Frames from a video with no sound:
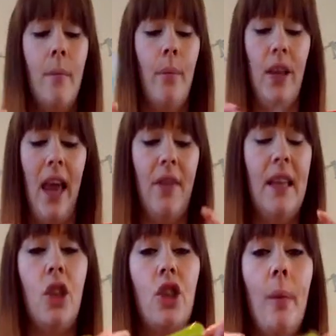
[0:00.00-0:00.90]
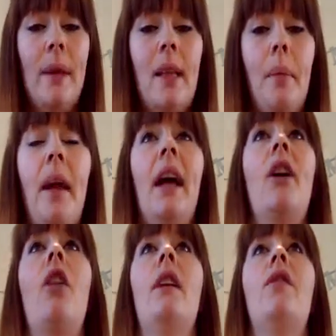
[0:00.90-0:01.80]
But yeah, these are Tommy Tippy. I
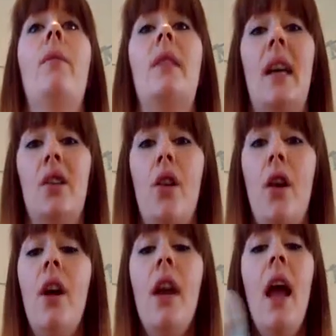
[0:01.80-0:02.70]
got these from Tesco.